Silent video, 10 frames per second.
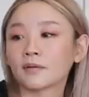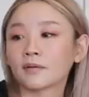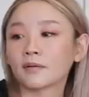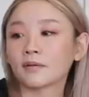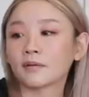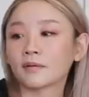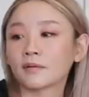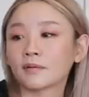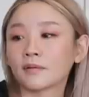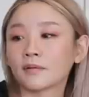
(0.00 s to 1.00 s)

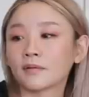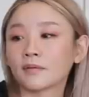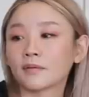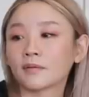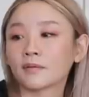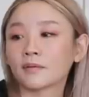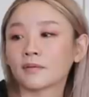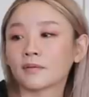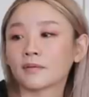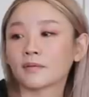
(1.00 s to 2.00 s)

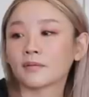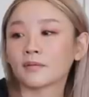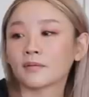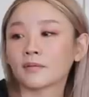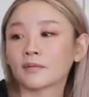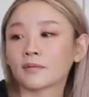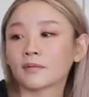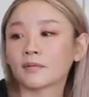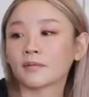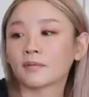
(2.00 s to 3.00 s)

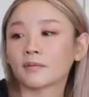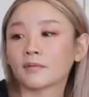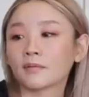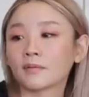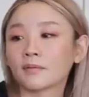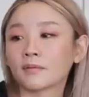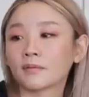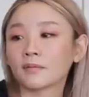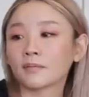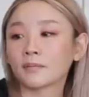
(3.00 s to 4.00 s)

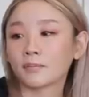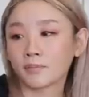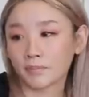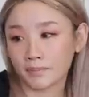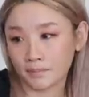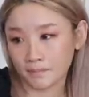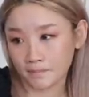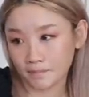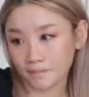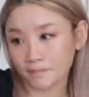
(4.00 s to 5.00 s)

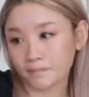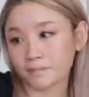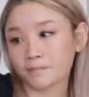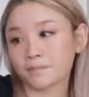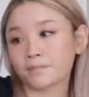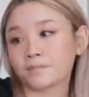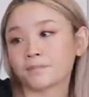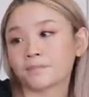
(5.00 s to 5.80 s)
(silent)